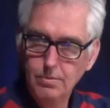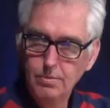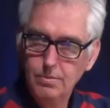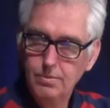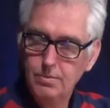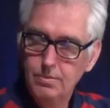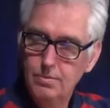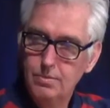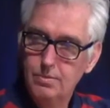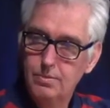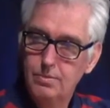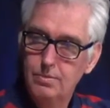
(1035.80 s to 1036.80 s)

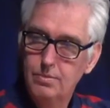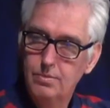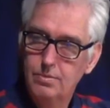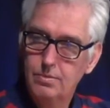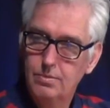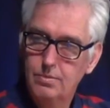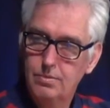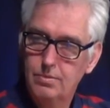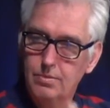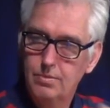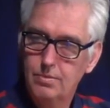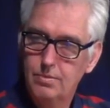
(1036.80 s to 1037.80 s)

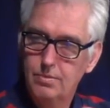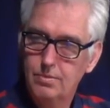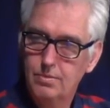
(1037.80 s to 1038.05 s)
No words are spoken by the person on screen.